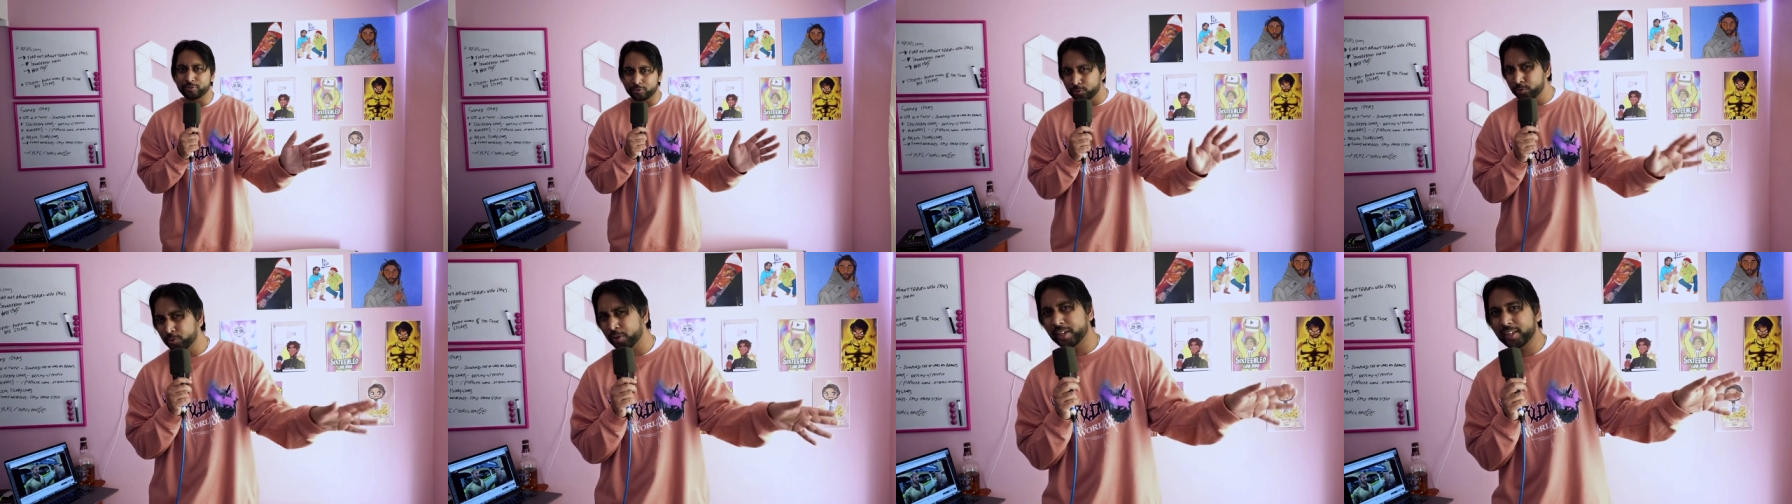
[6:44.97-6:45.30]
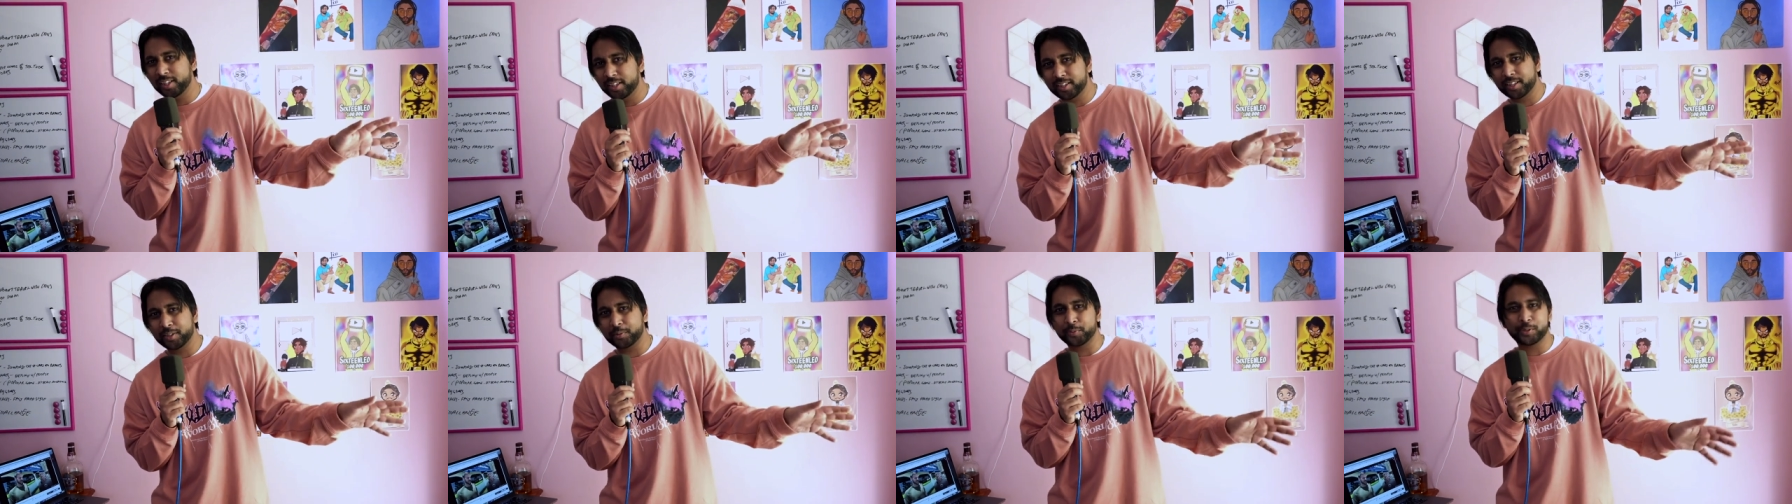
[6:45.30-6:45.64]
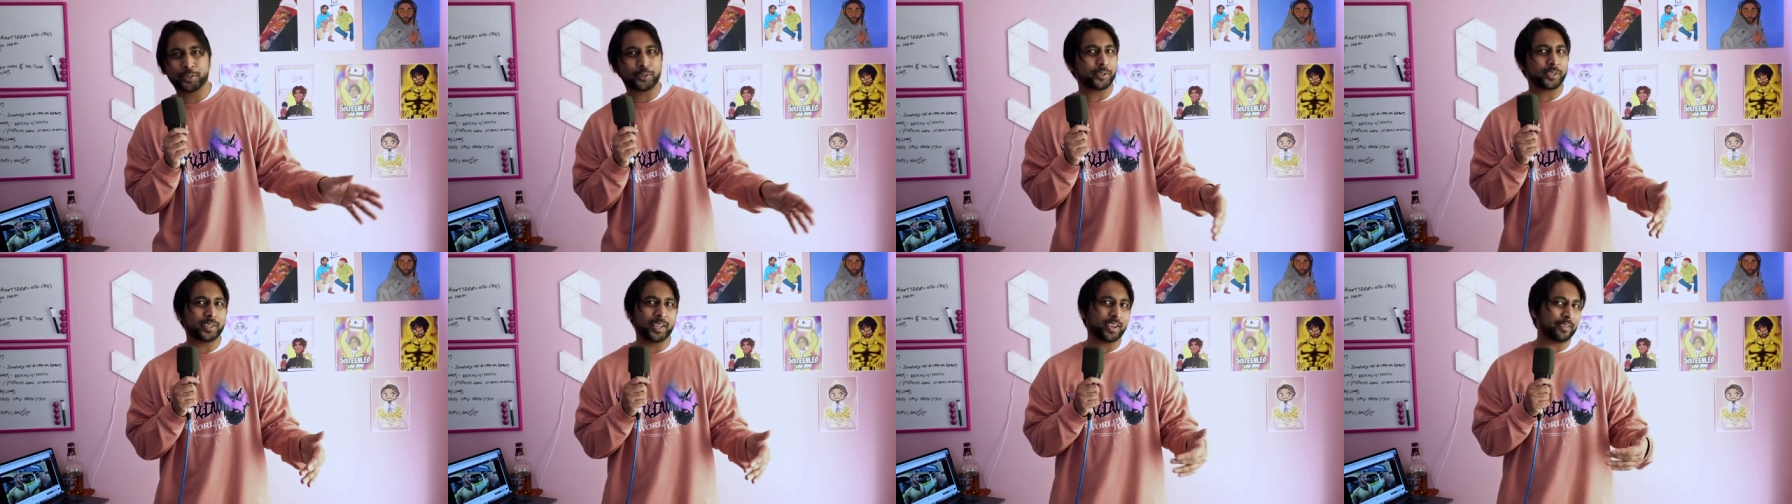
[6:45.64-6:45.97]
do anything. anything with
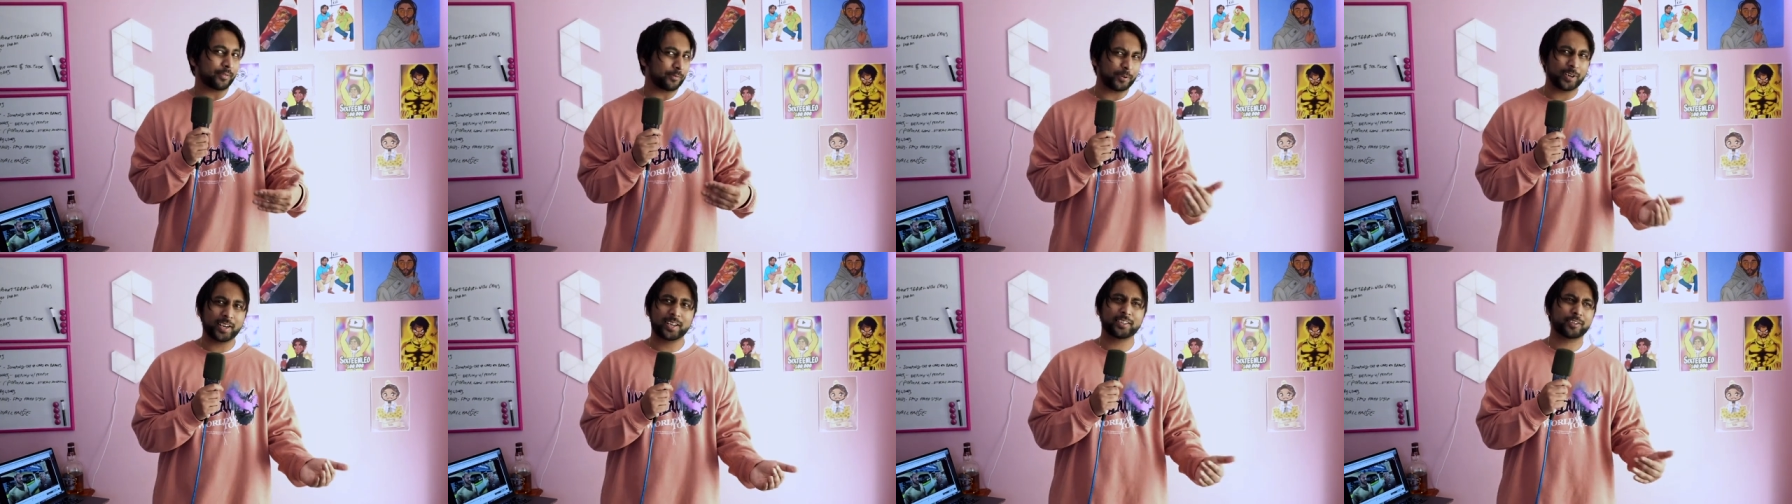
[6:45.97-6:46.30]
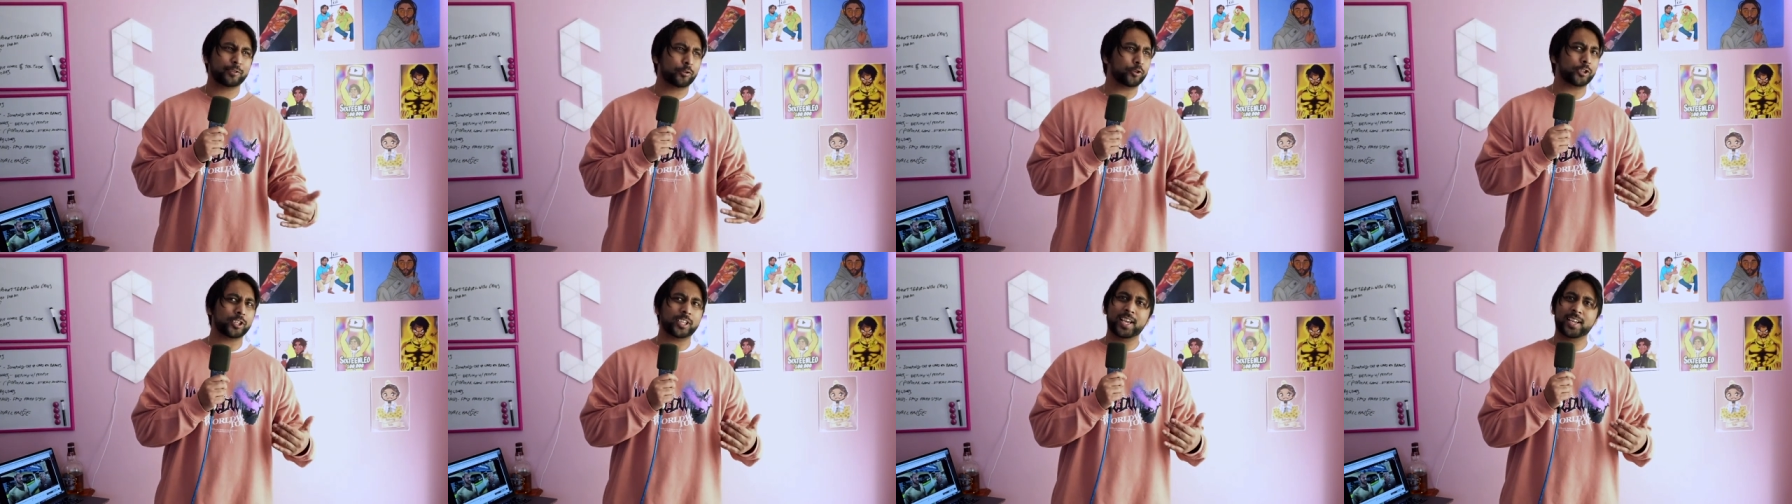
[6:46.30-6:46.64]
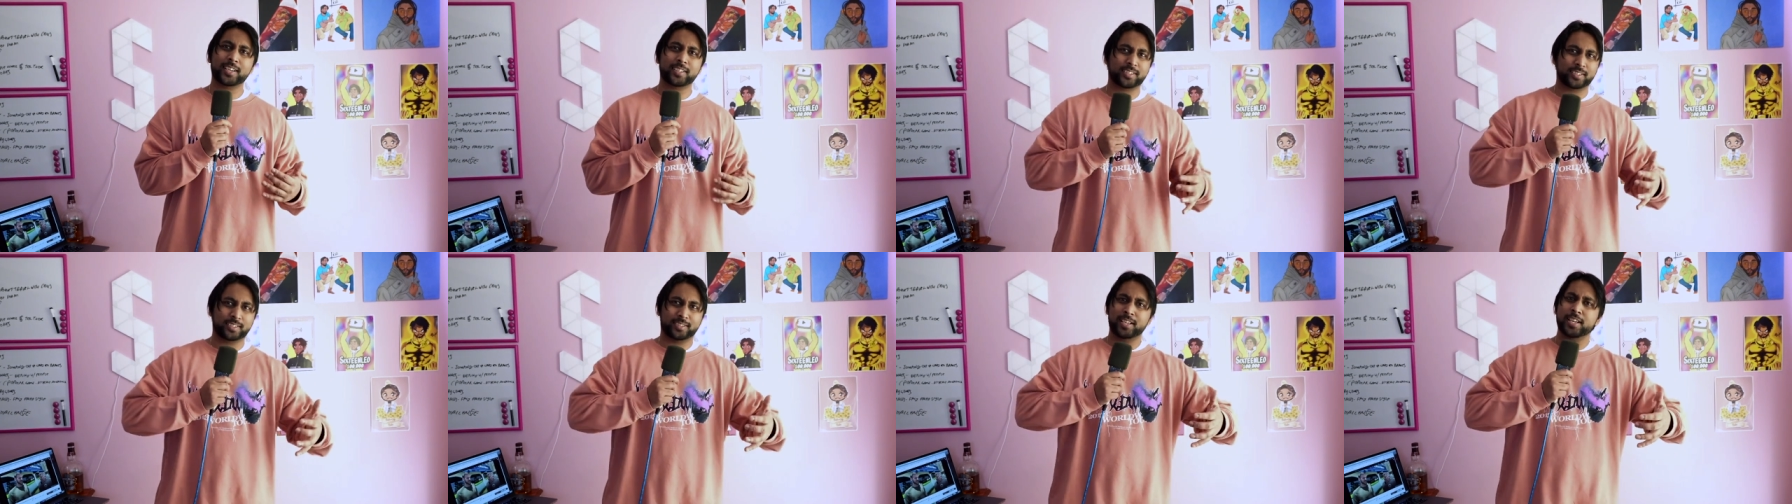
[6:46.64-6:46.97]
your life, right? Your
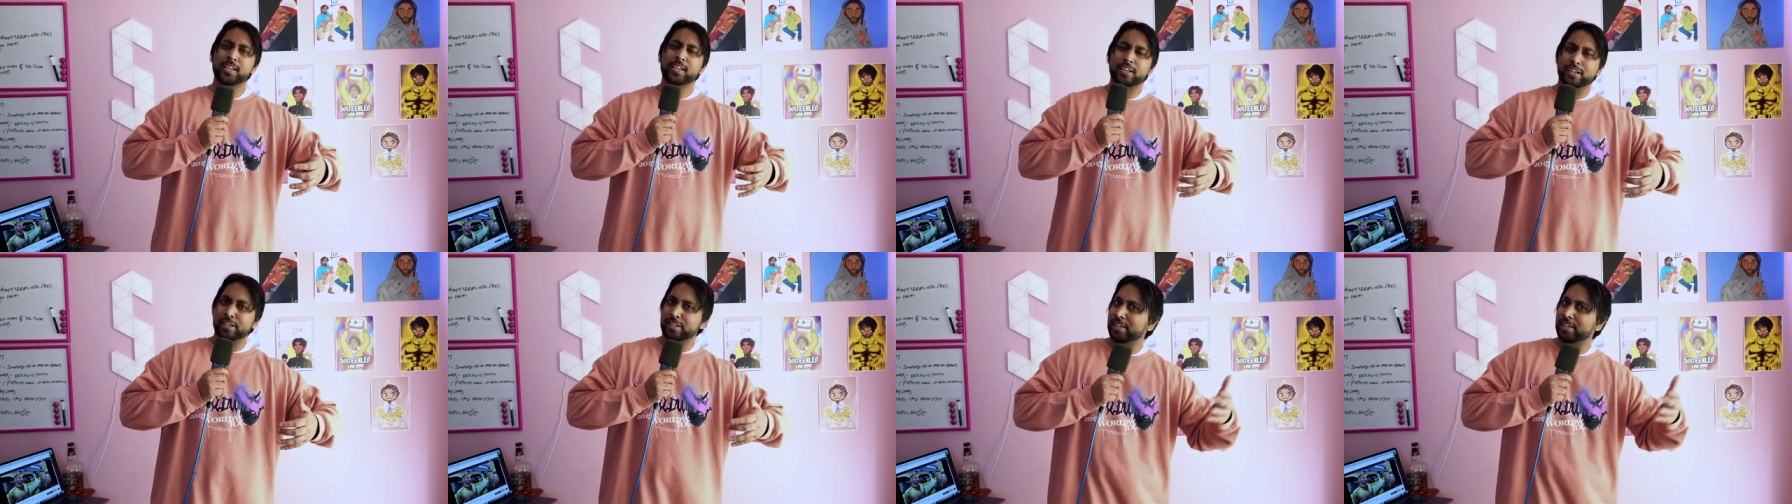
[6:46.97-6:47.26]
dad just